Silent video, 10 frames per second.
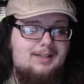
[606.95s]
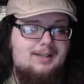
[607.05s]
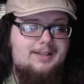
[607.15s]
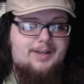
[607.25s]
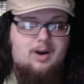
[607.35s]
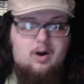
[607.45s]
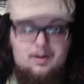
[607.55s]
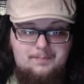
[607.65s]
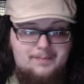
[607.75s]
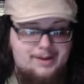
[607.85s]
his
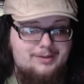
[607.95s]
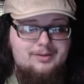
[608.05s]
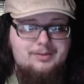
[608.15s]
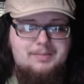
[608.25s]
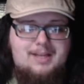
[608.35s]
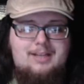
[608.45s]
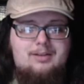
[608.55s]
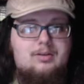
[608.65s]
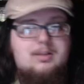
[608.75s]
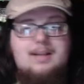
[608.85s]
arm muscles, man, he
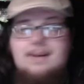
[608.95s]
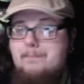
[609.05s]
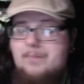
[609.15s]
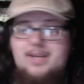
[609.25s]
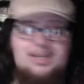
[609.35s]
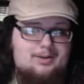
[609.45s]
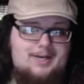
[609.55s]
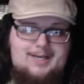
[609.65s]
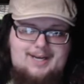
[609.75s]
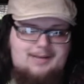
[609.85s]
looks like a beast
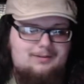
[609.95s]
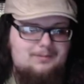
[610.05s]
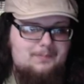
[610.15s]
right now.